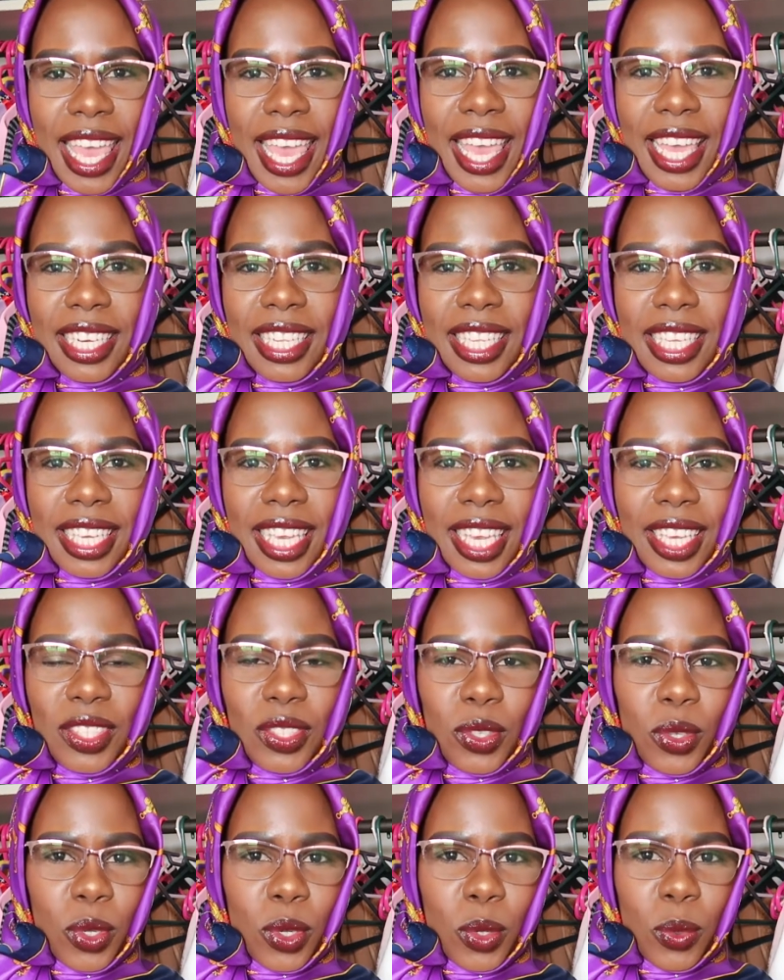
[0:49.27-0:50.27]
And in
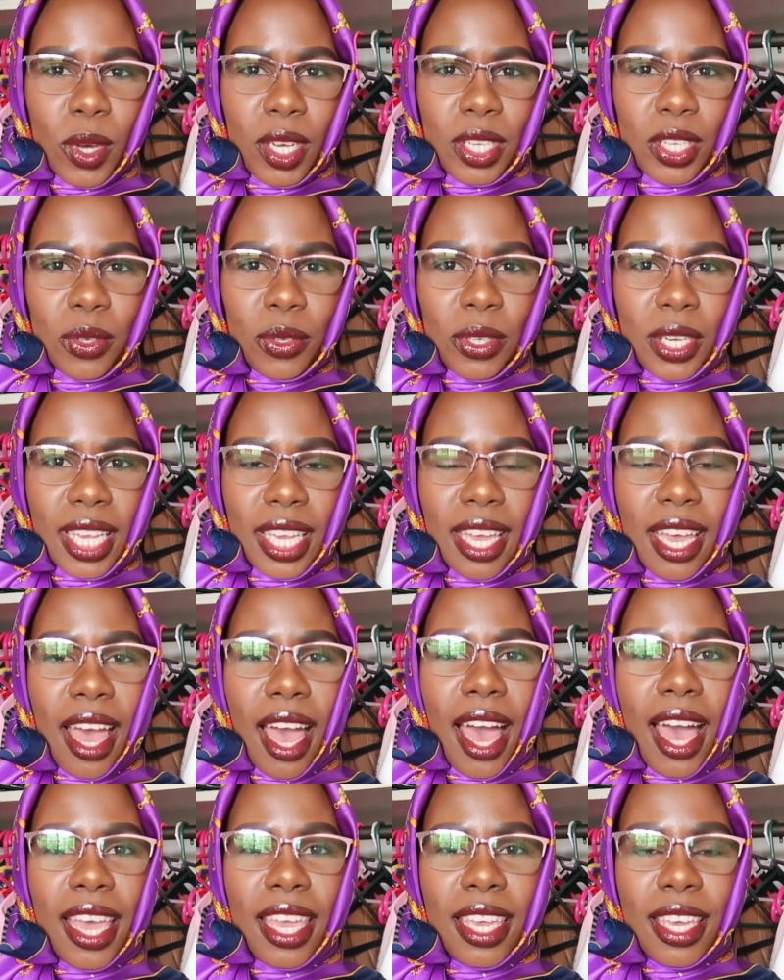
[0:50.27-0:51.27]
case you were wondering,
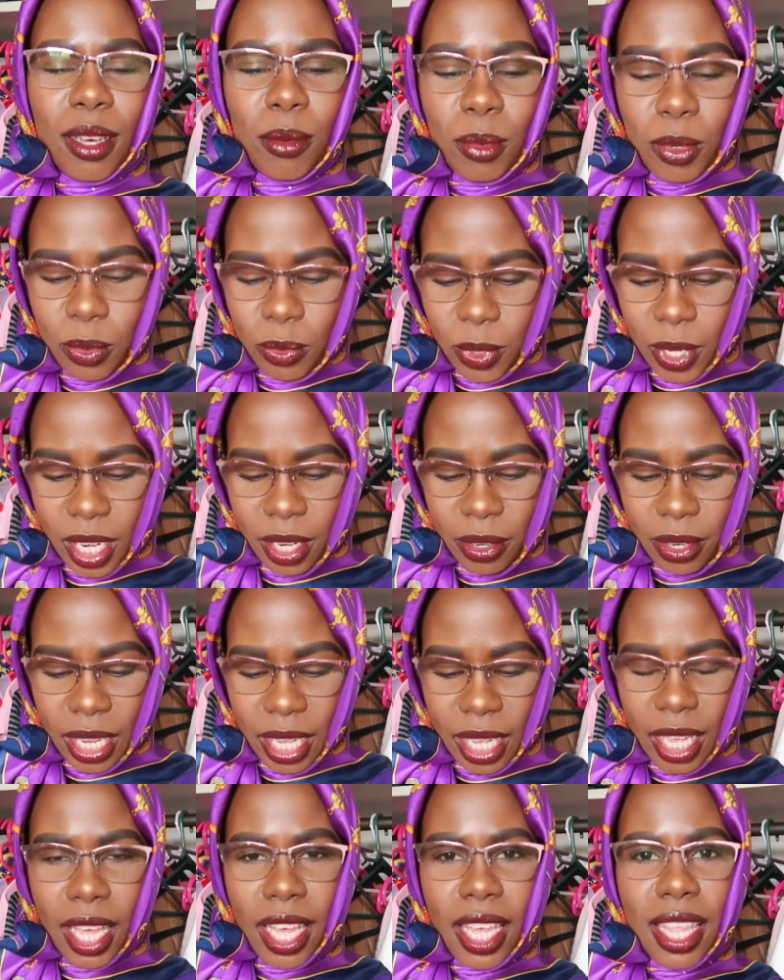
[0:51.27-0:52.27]
I am
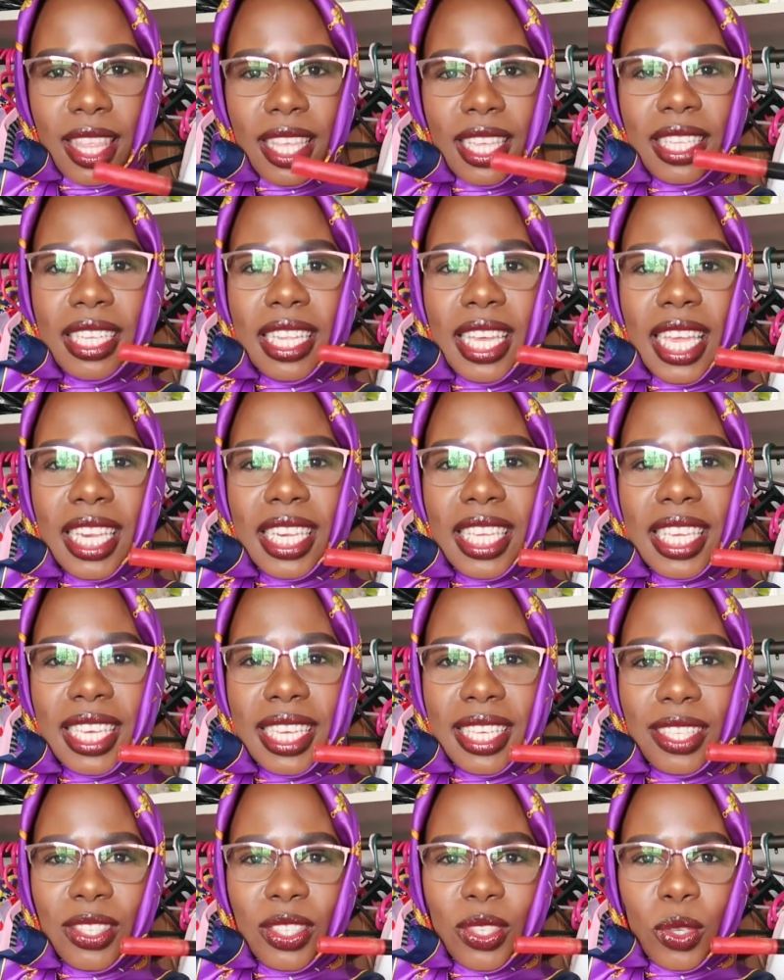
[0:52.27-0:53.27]
wearing the Lady
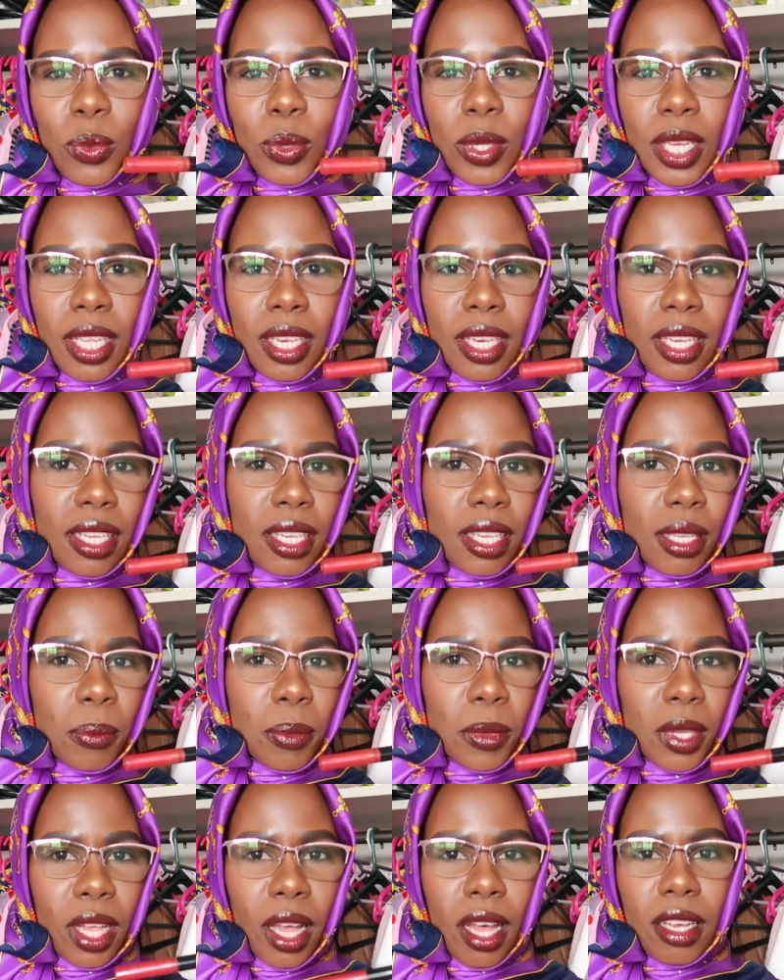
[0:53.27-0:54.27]
is Queen
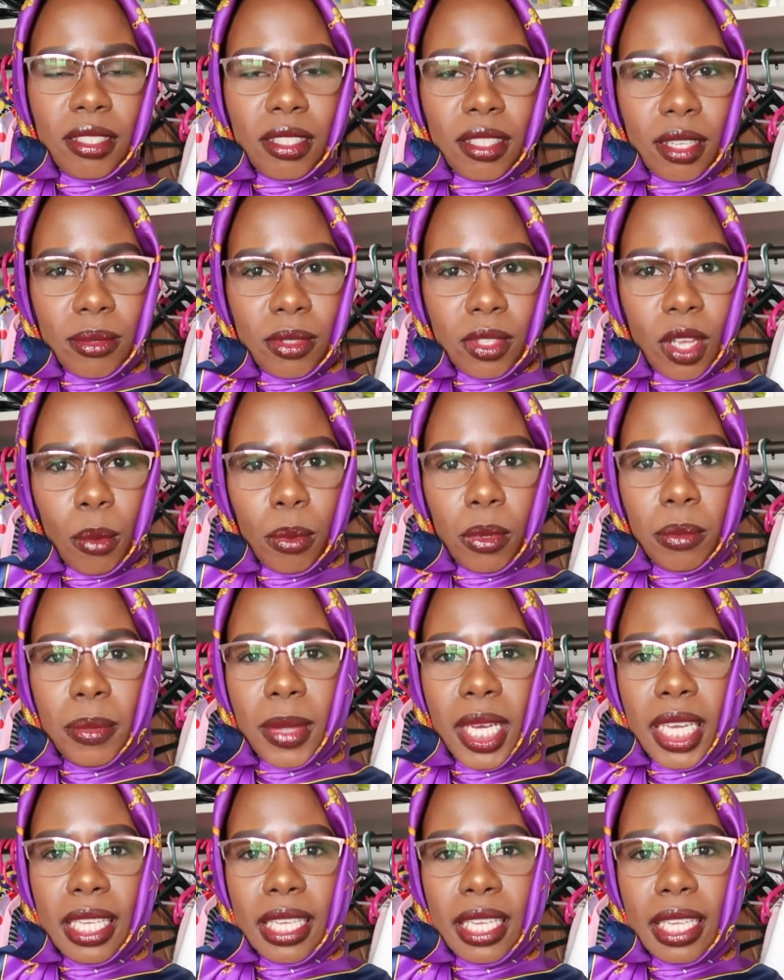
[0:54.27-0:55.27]
lip gloss on top of
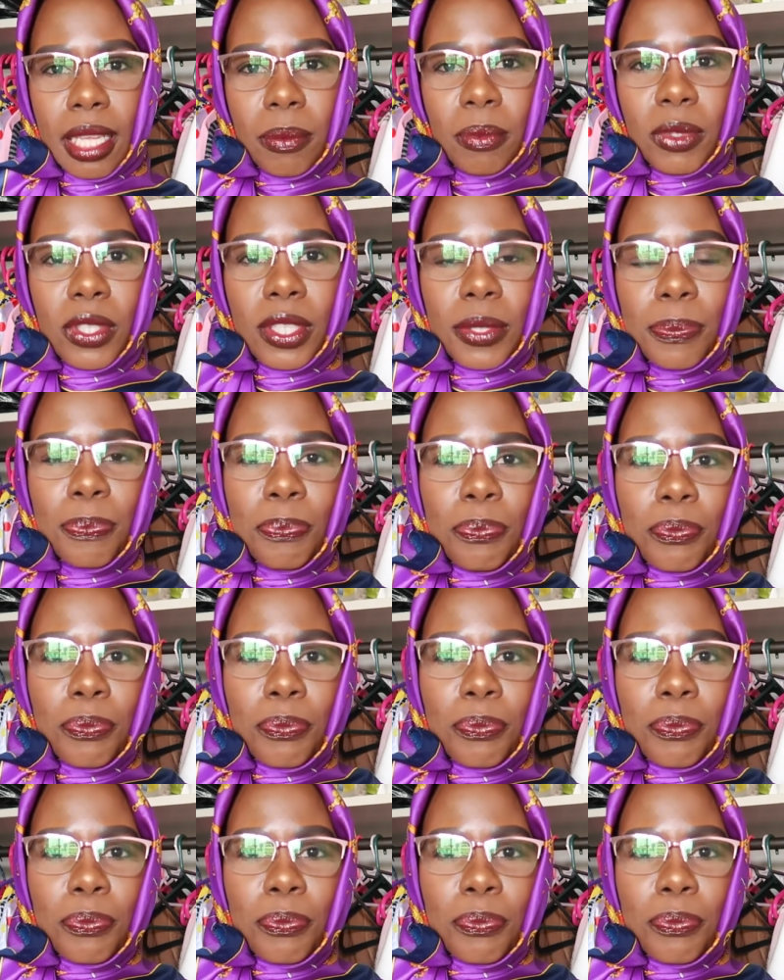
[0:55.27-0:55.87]
my lips.